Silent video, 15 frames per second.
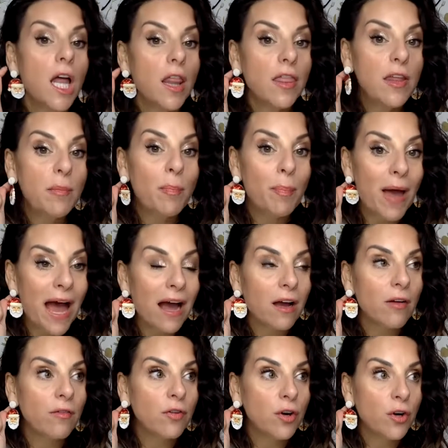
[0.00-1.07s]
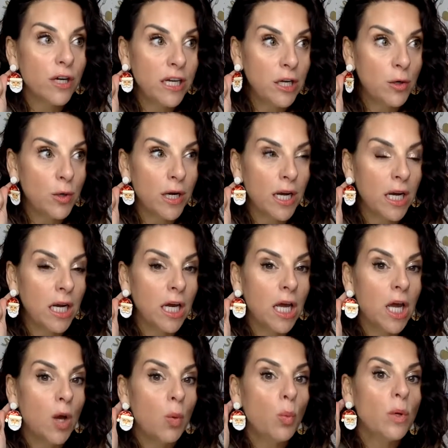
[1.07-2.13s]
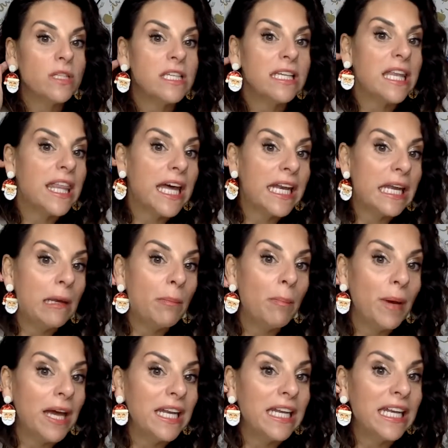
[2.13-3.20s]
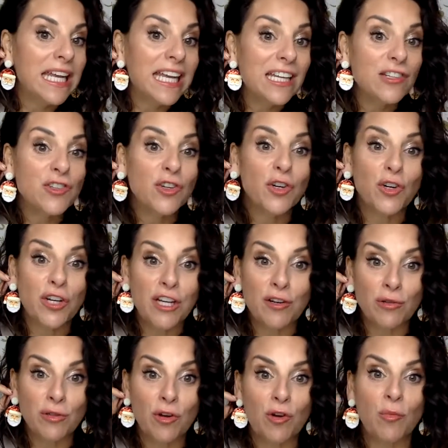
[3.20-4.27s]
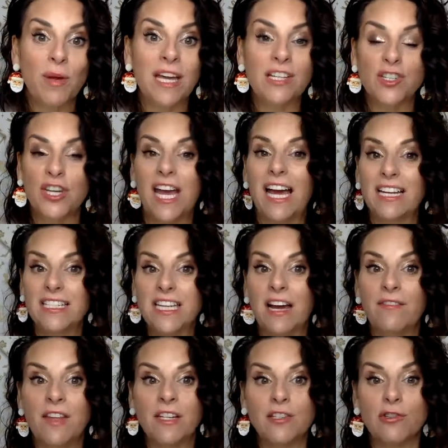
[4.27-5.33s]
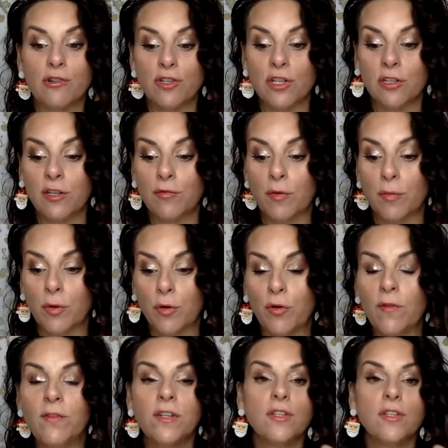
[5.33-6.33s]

The back of her earring was then embedded into her earlobe, and she had to have that surgically removed.